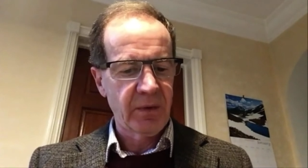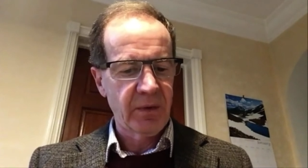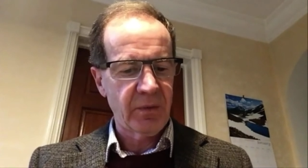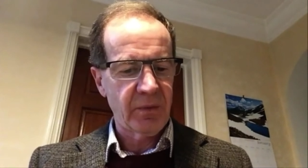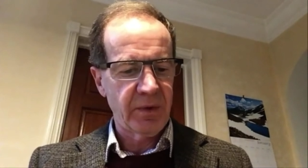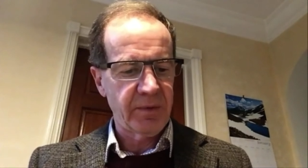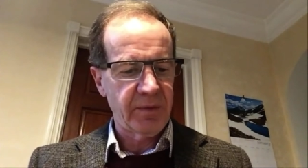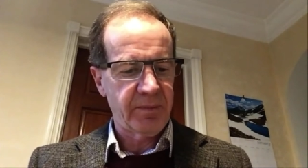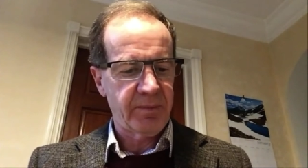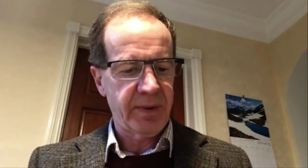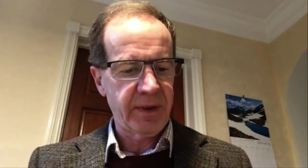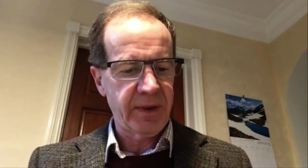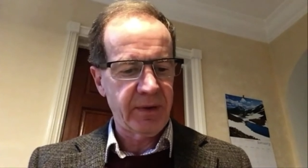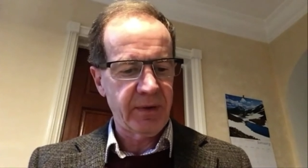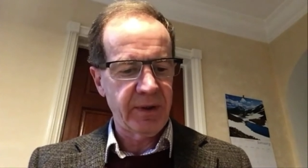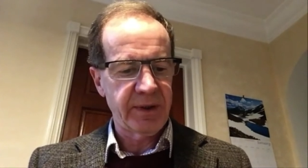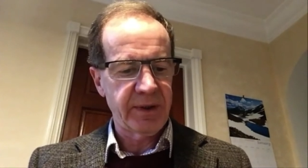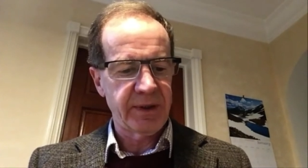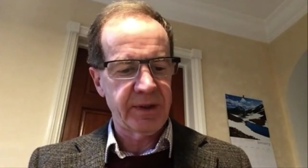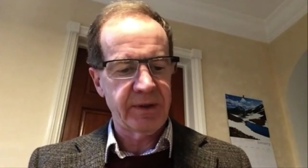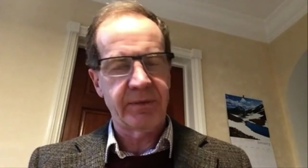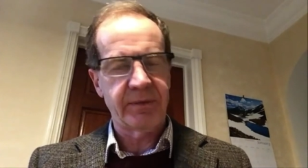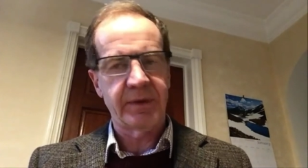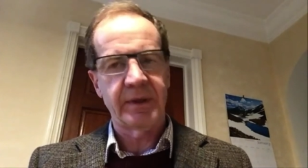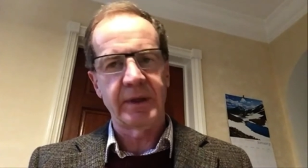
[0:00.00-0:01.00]
with
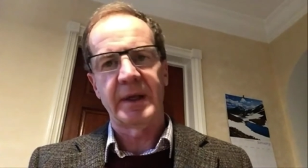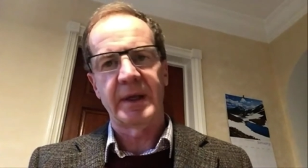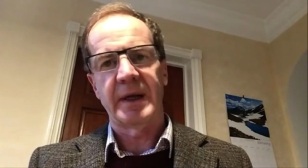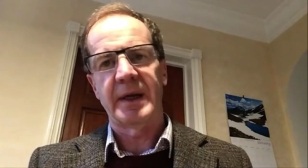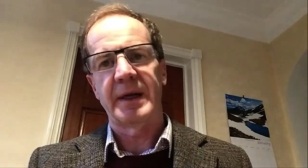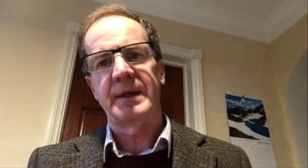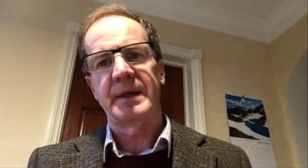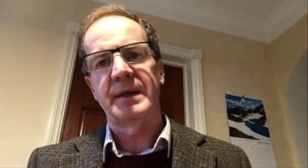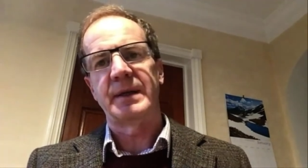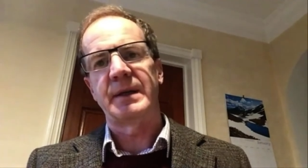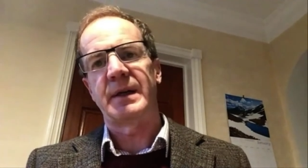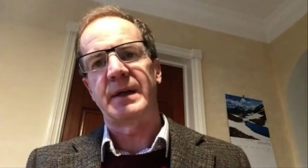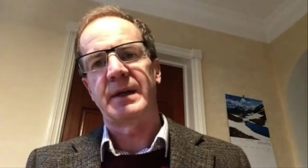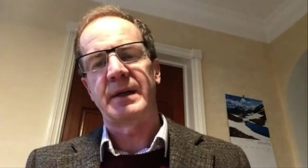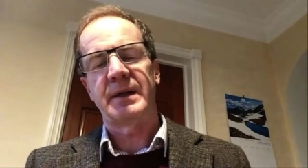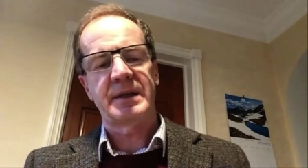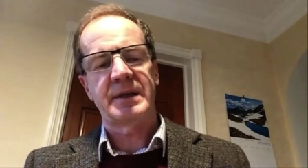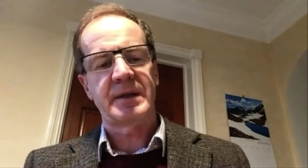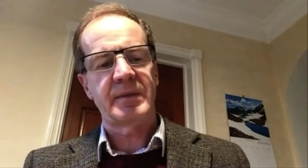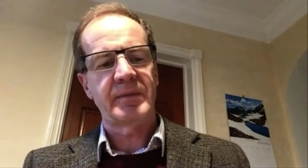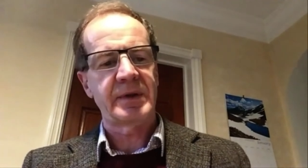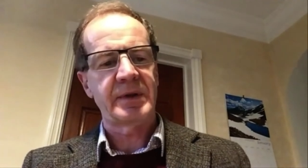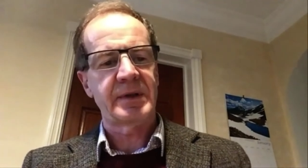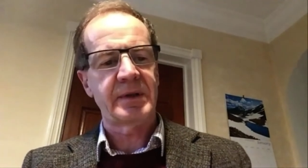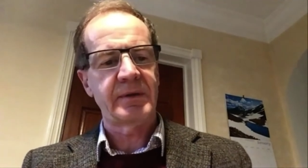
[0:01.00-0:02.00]
periods of delay and
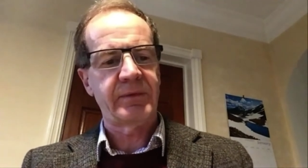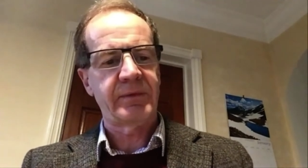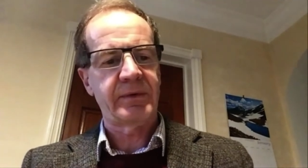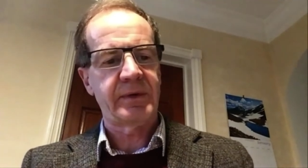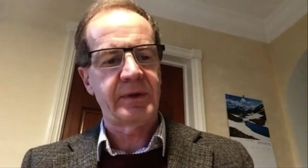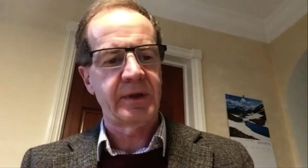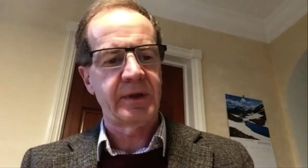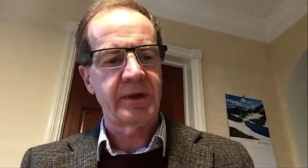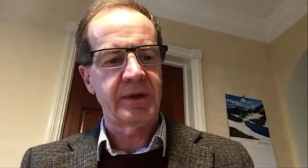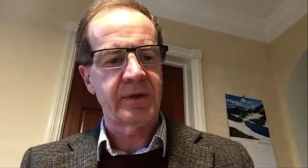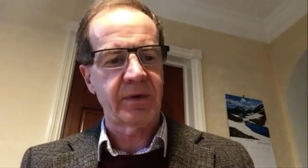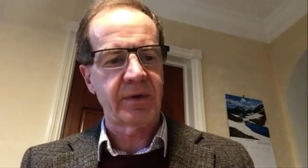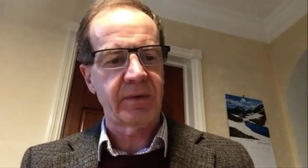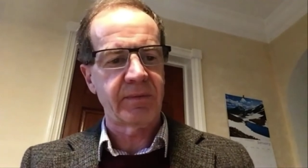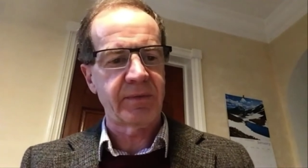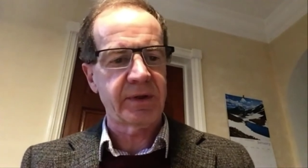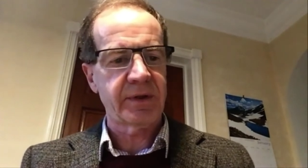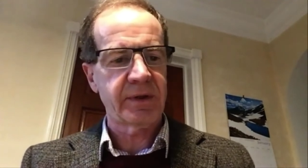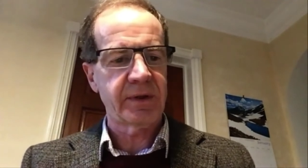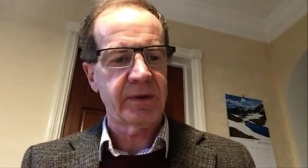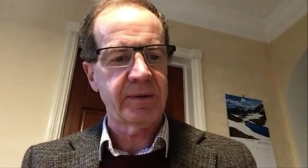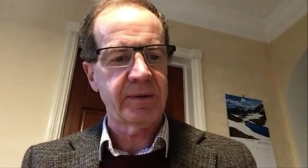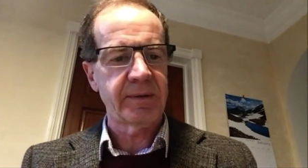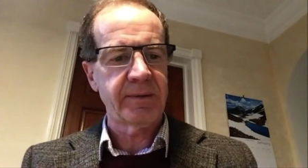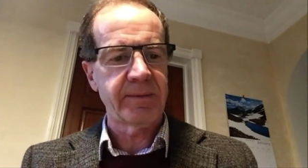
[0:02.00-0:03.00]
items of
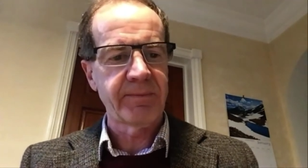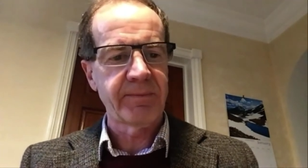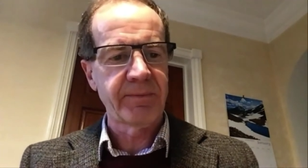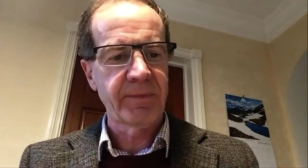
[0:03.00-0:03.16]
disruption.